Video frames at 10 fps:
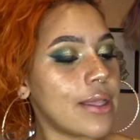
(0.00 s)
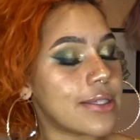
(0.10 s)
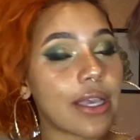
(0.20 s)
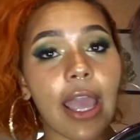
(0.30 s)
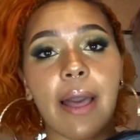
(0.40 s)

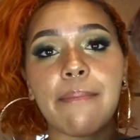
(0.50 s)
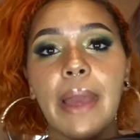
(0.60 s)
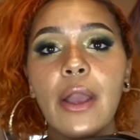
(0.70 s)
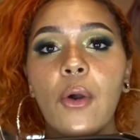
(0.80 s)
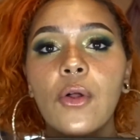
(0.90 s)
So yeah,
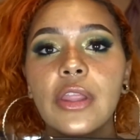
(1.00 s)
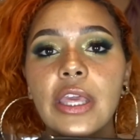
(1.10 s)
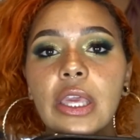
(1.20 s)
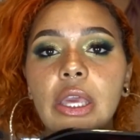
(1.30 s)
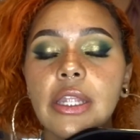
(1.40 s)
my
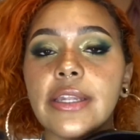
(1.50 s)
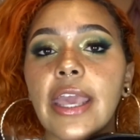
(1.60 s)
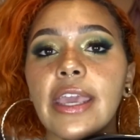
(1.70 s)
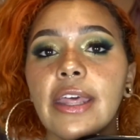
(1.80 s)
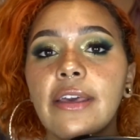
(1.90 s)
only
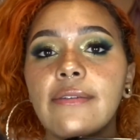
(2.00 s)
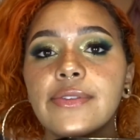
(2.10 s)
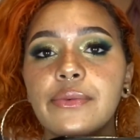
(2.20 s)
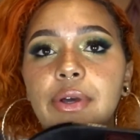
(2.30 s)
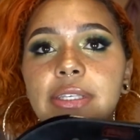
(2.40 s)

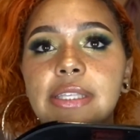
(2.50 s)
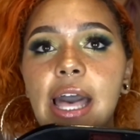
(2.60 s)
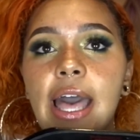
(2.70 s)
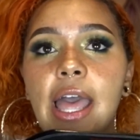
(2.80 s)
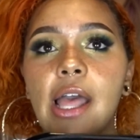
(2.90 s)
negatives was
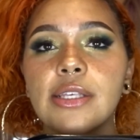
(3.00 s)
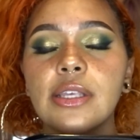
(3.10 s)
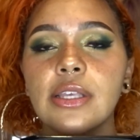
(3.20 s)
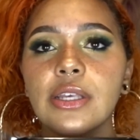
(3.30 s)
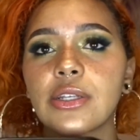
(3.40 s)
that
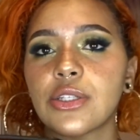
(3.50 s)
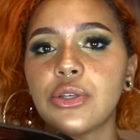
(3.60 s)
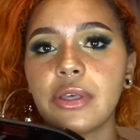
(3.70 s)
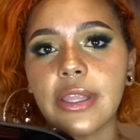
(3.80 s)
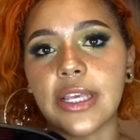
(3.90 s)

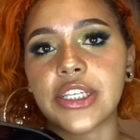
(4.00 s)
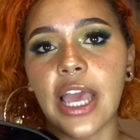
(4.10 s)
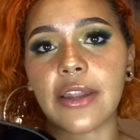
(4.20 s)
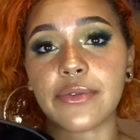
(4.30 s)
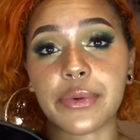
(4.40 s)
two of these
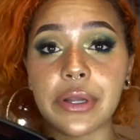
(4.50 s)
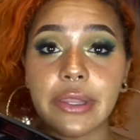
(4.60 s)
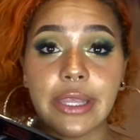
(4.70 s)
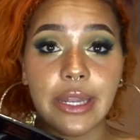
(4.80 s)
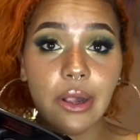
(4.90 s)
shadows were a
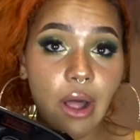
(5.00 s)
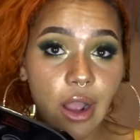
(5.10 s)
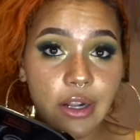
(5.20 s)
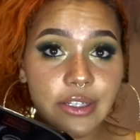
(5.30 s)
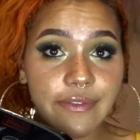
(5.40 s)
little
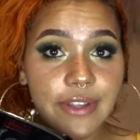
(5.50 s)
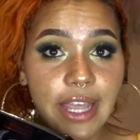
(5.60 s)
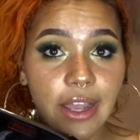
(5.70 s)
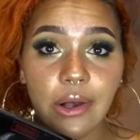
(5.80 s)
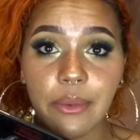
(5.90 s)
hard to
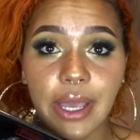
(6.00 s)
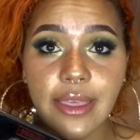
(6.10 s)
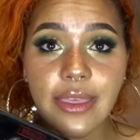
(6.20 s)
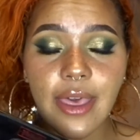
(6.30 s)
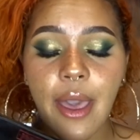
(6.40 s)
finagle
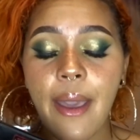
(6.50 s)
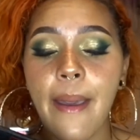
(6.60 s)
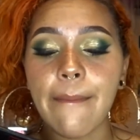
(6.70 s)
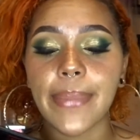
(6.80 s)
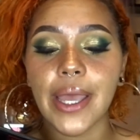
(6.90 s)
with,
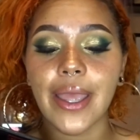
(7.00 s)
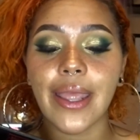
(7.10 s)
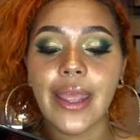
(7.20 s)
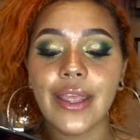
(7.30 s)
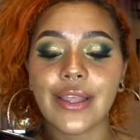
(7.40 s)

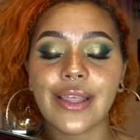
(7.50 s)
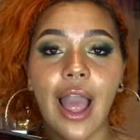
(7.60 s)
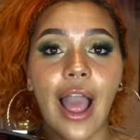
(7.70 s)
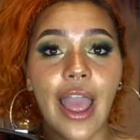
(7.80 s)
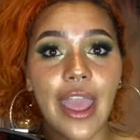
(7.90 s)
but
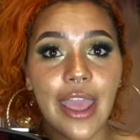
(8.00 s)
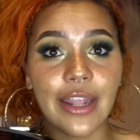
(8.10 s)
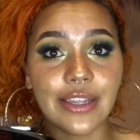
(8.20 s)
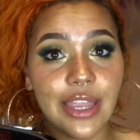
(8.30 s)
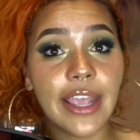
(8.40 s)

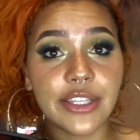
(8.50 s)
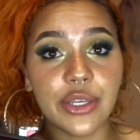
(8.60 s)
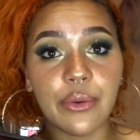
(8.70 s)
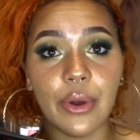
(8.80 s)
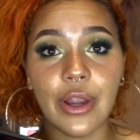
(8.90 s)
they
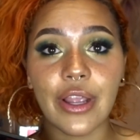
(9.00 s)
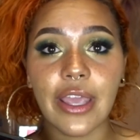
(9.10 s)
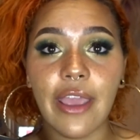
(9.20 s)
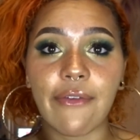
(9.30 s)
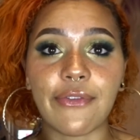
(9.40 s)
do
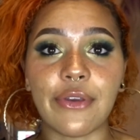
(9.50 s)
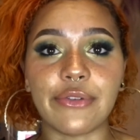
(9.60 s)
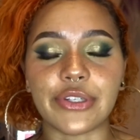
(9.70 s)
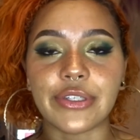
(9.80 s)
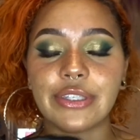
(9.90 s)
work if
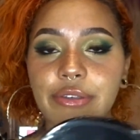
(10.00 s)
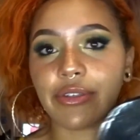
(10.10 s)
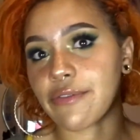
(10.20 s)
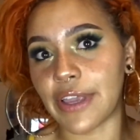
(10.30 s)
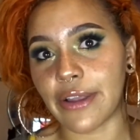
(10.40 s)
you just use
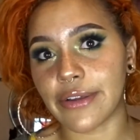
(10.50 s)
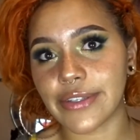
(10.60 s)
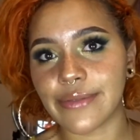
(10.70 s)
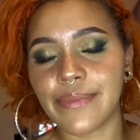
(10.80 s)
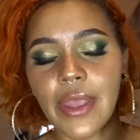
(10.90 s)
your
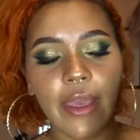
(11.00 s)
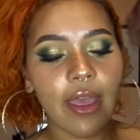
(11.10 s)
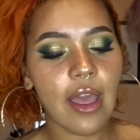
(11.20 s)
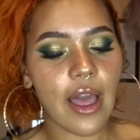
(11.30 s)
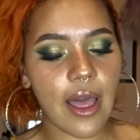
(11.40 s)
fingers.
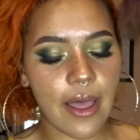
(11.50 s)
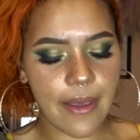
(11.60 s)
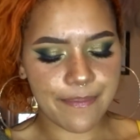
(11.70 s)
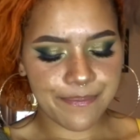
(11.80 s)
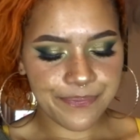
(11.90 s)

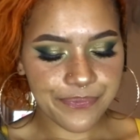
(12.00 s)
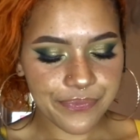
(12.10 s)
And